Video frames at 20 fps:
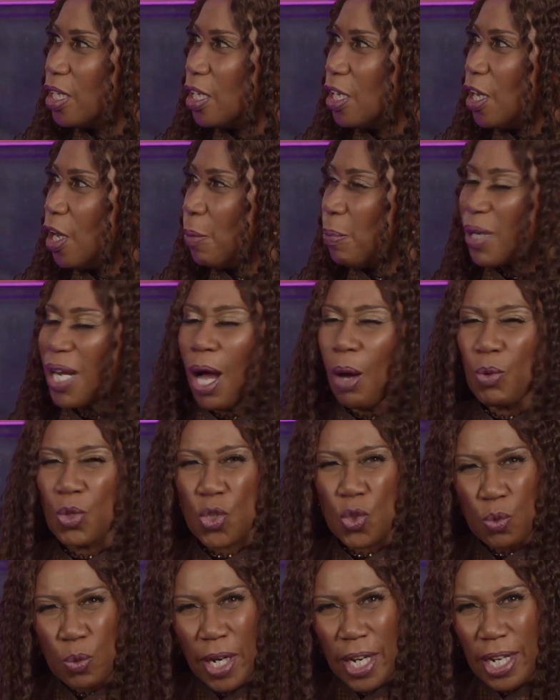Yes. But I
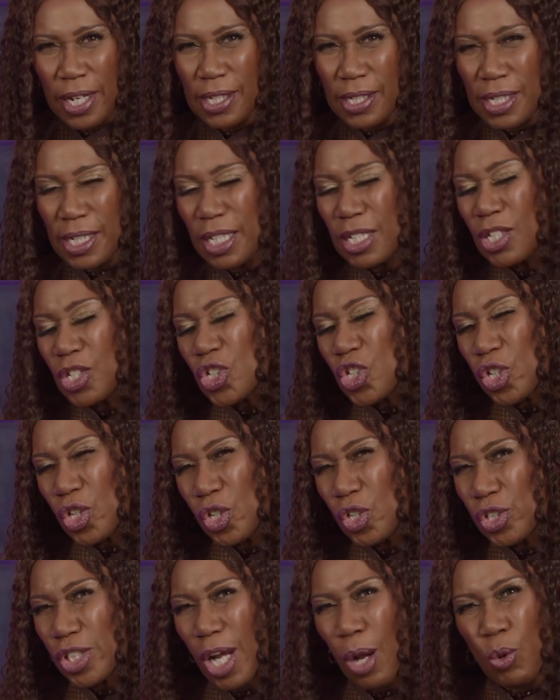was raised in
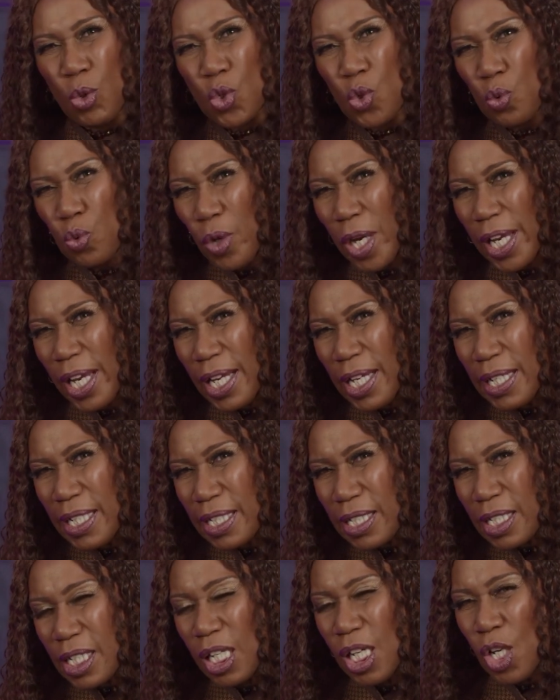church. I was
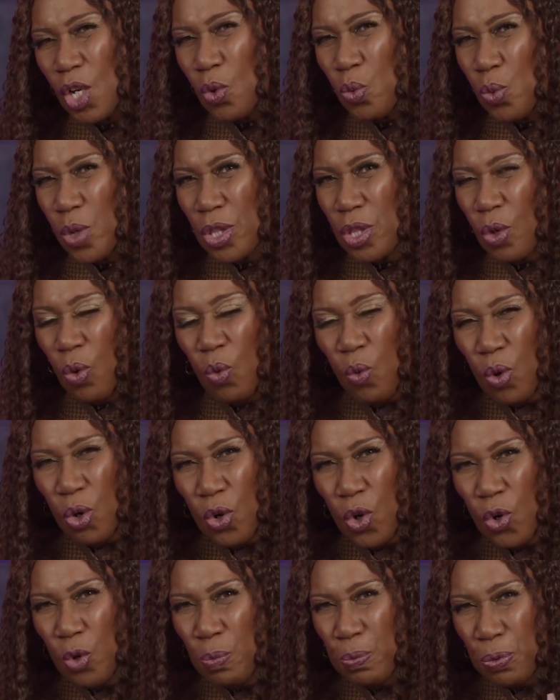raised with the
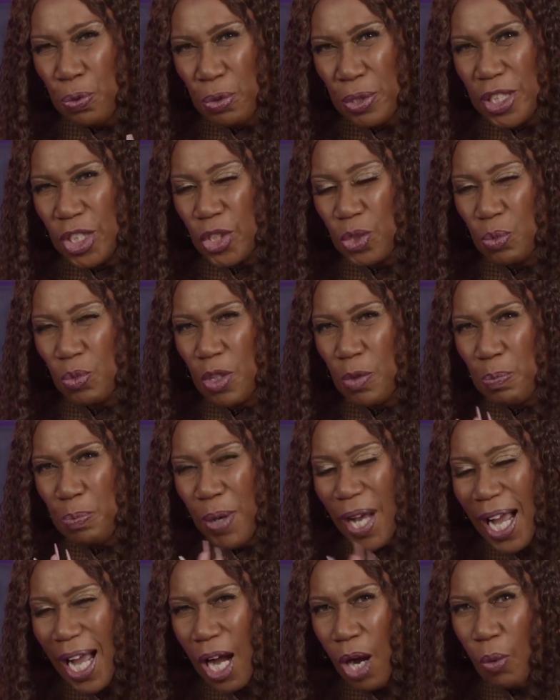word preached with
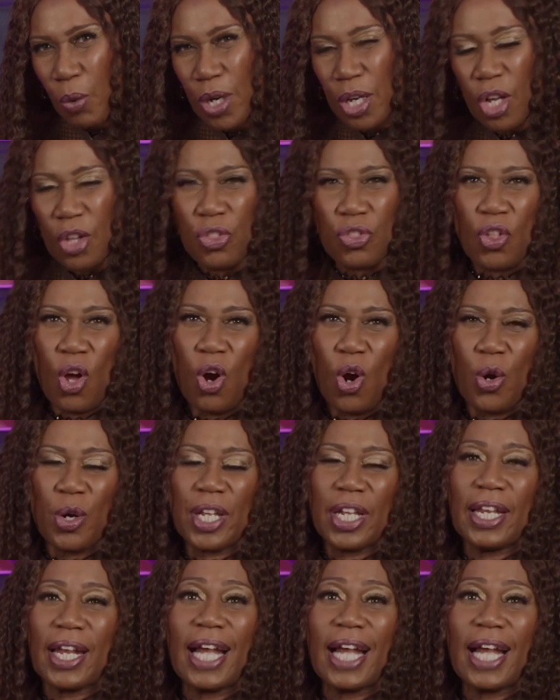power and authority.